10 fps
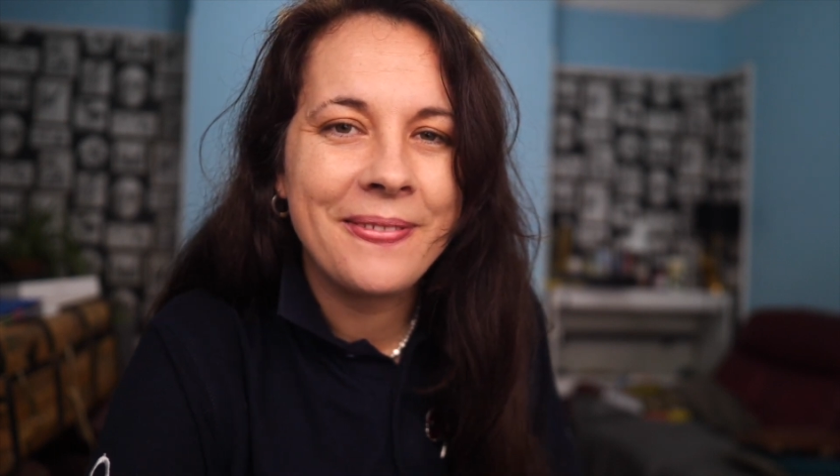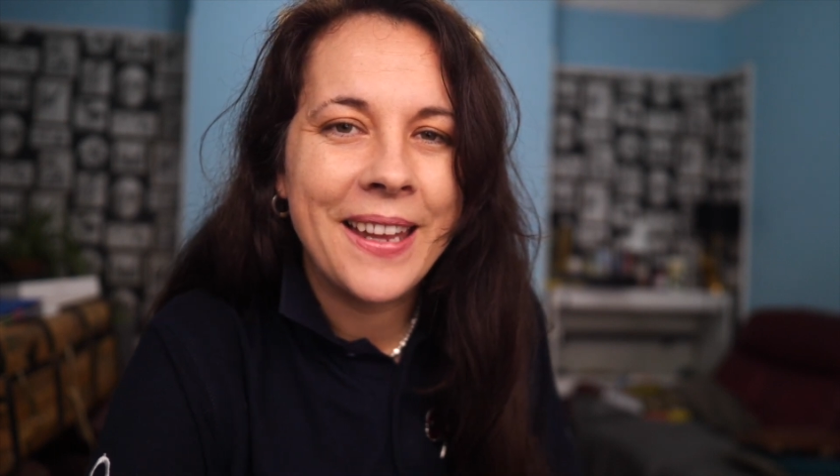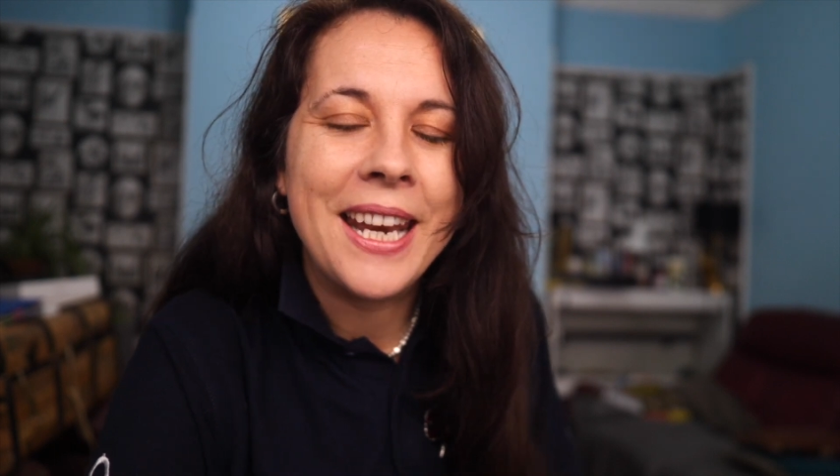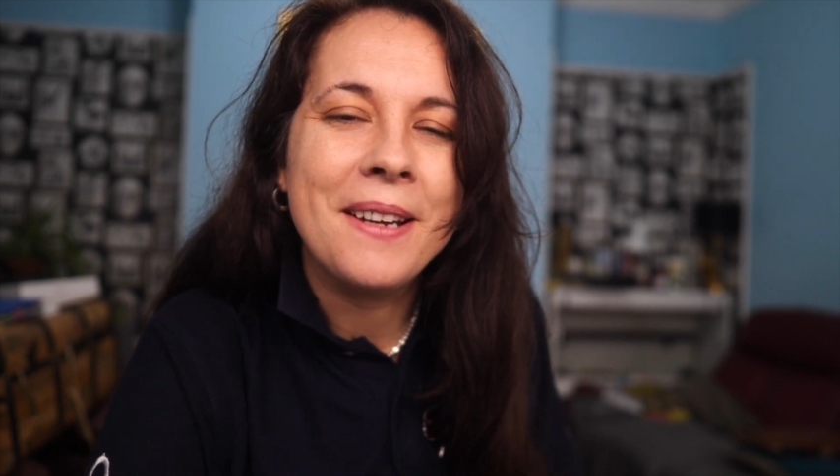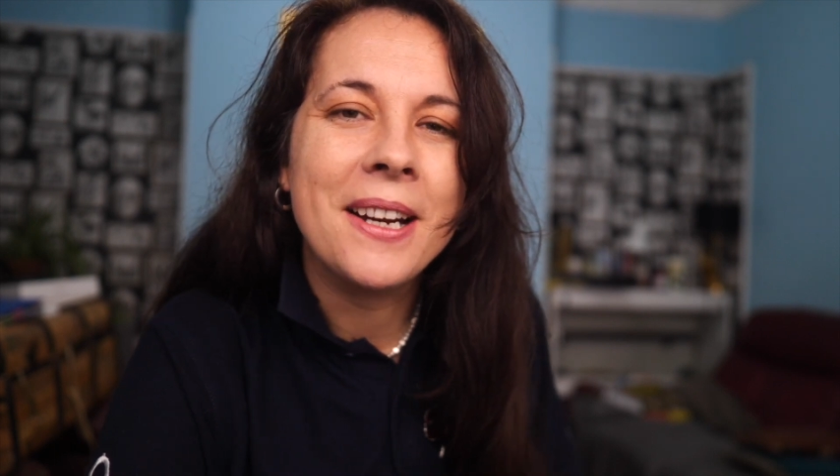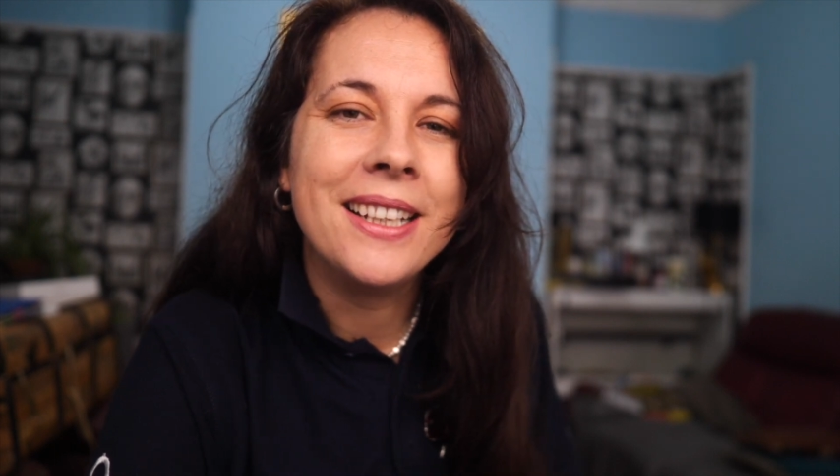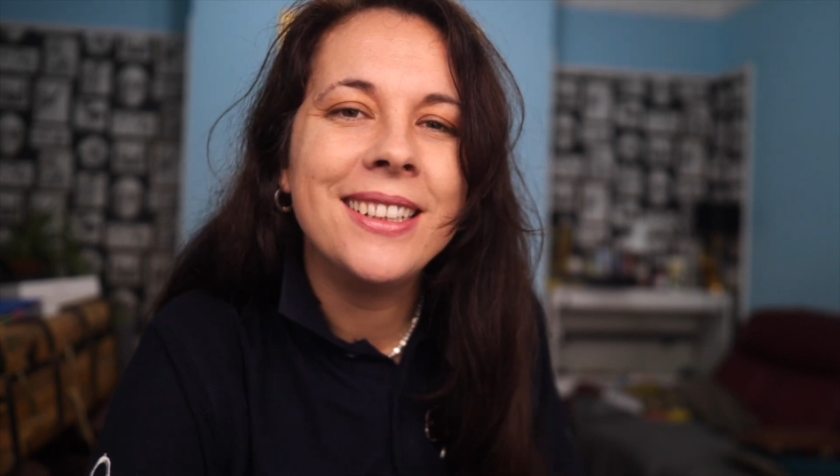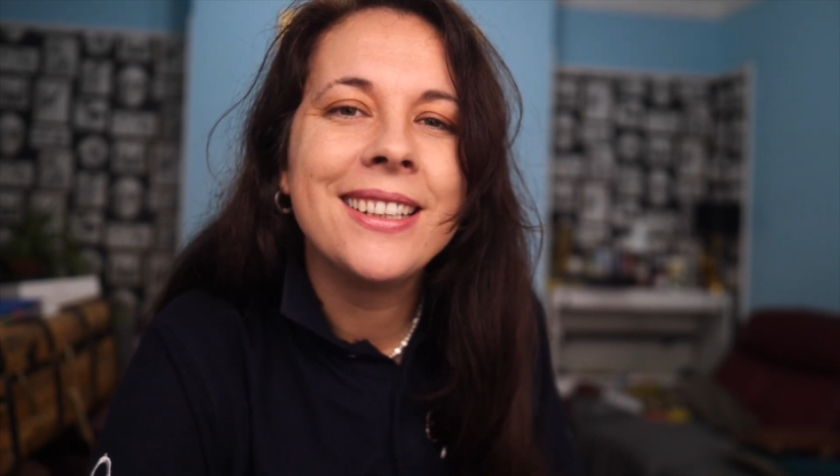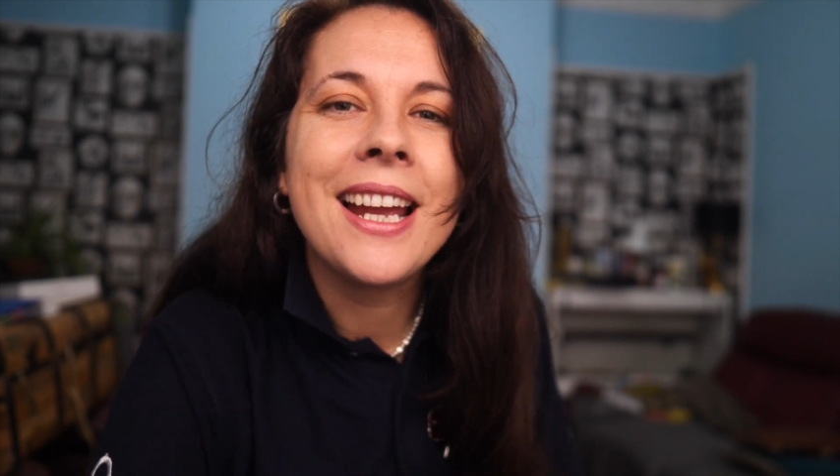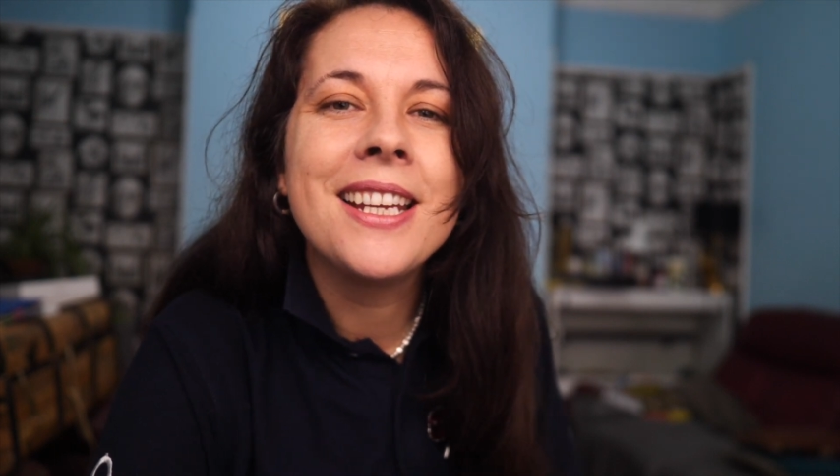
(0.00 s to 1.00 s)
Anyway,
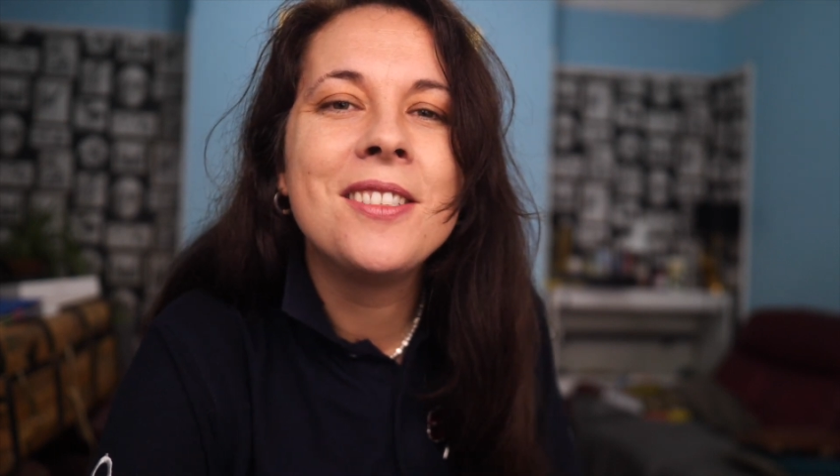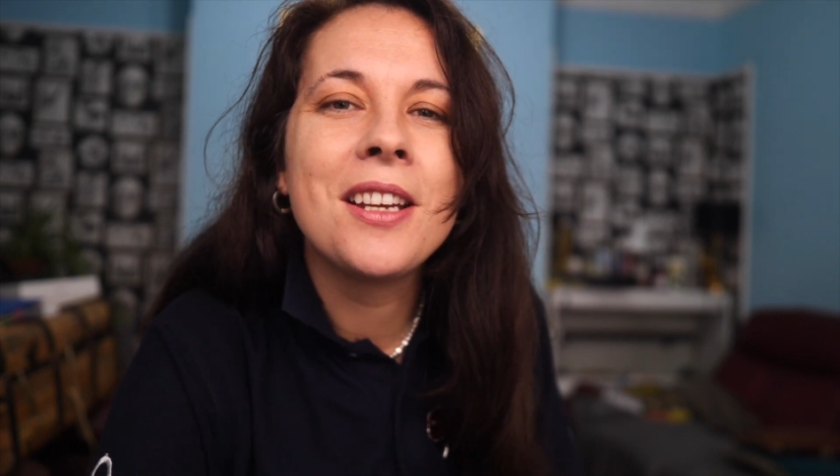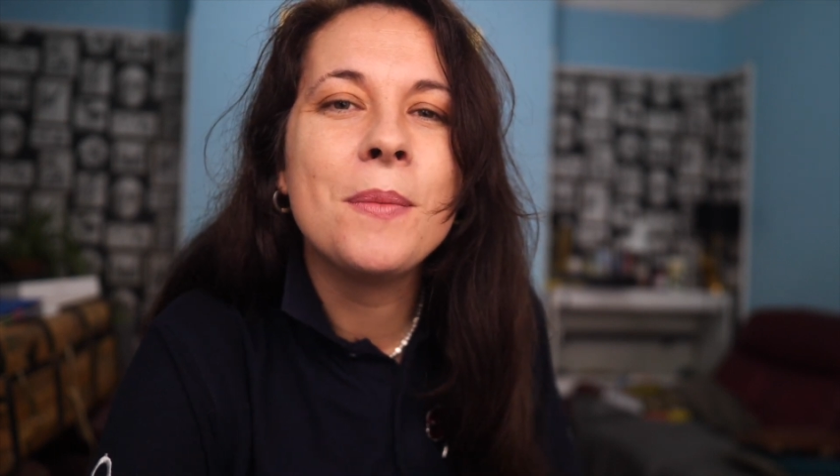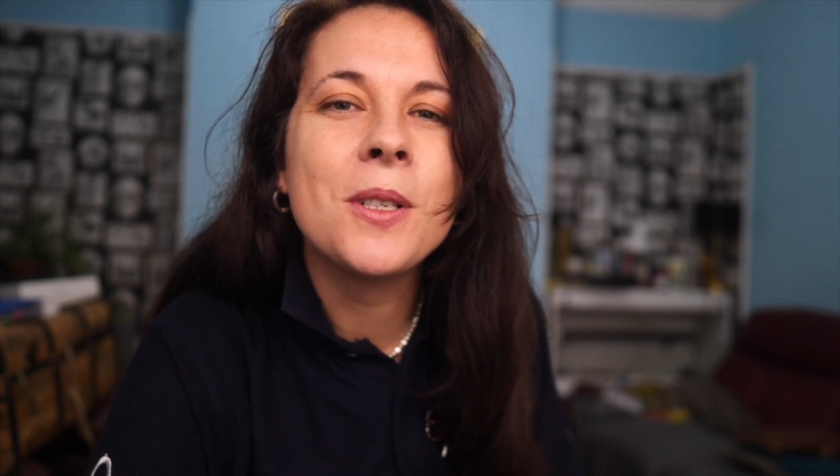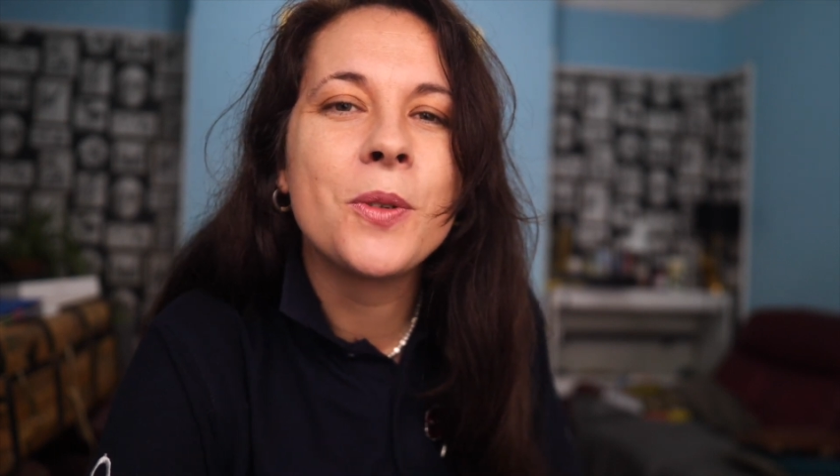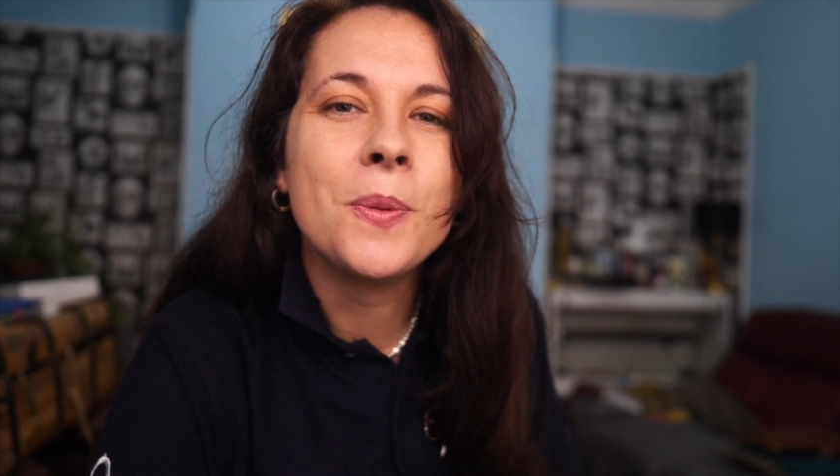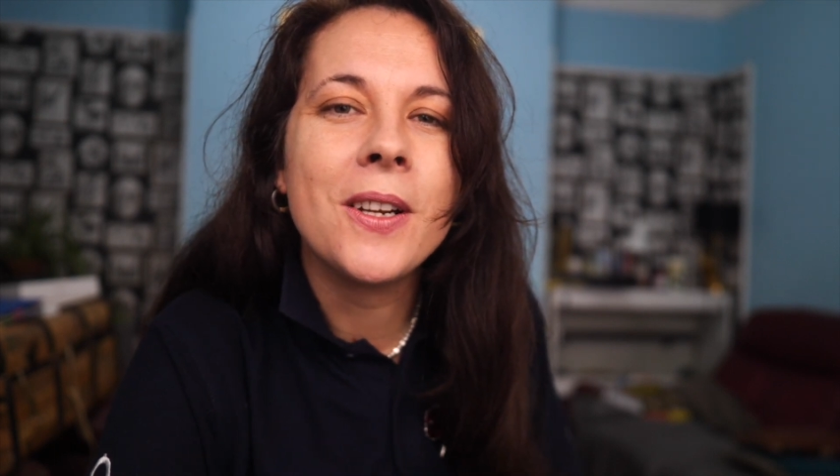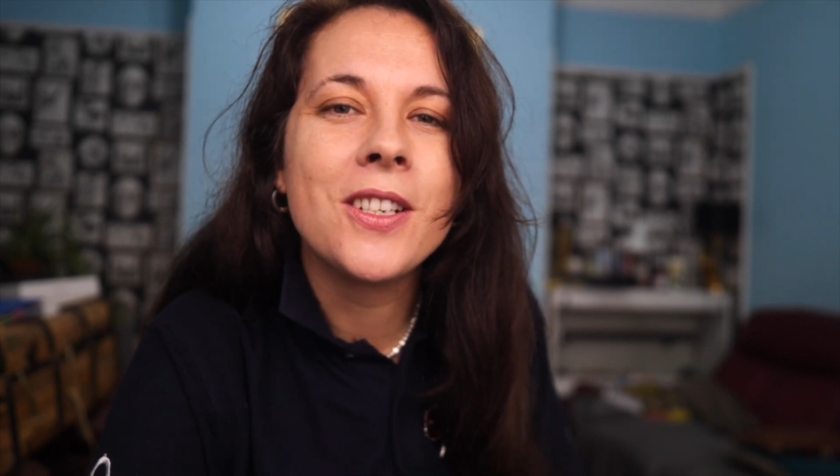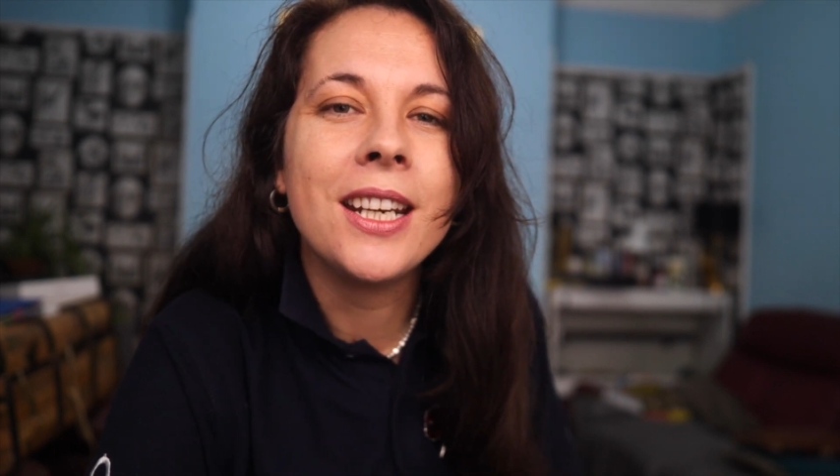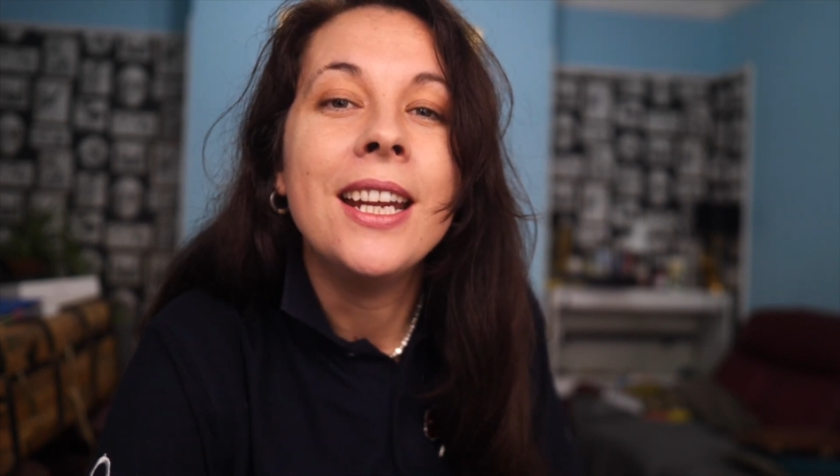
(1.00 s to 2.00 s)
thank you so much for
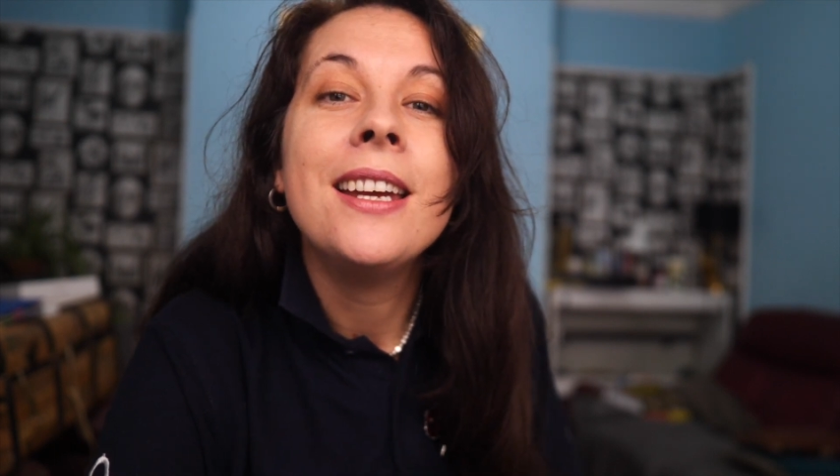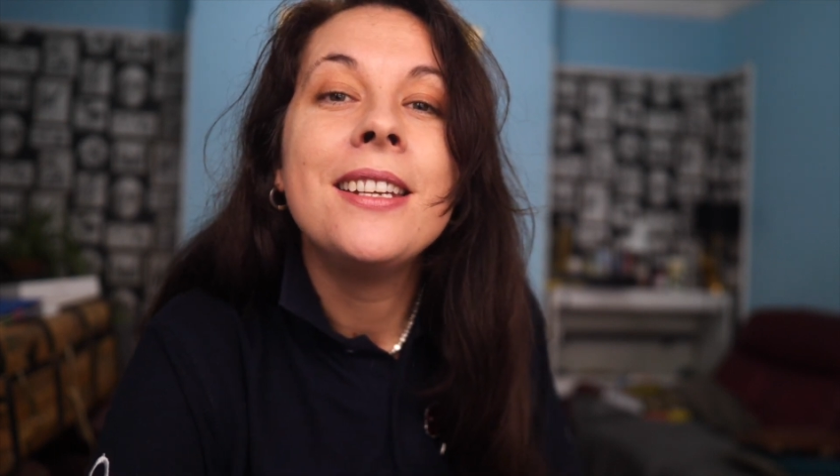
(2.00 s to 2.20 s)
watching.